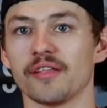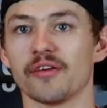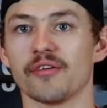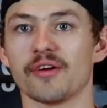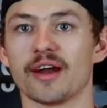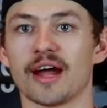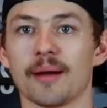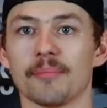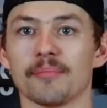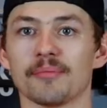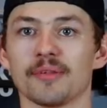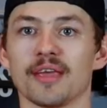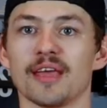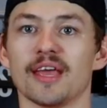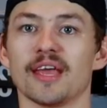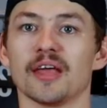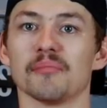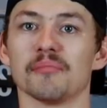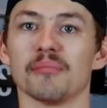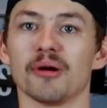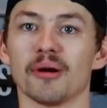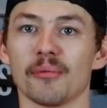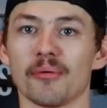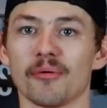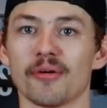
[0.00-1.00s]
wrapped
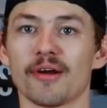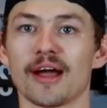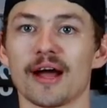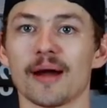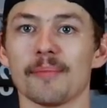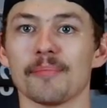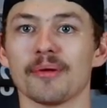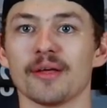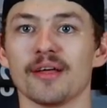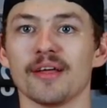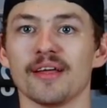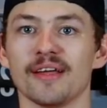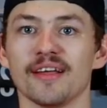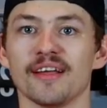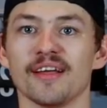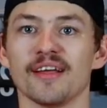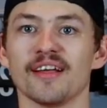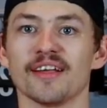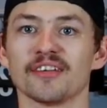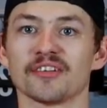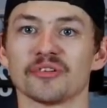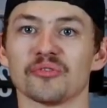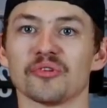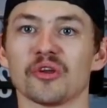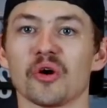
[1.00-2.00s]
in bubble wrap,
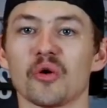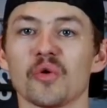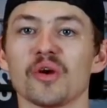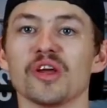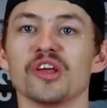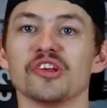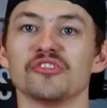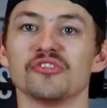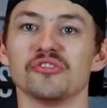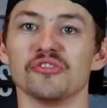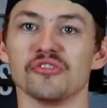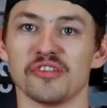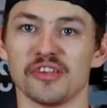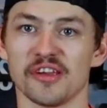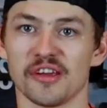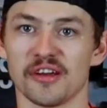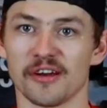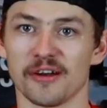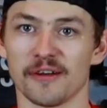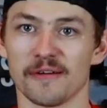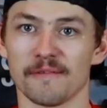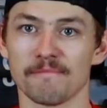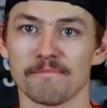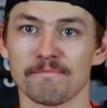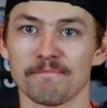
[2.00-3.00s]
so no issues
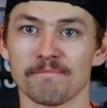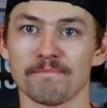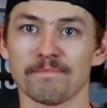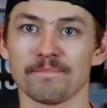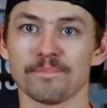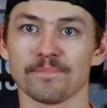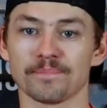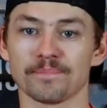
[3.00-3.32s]
here.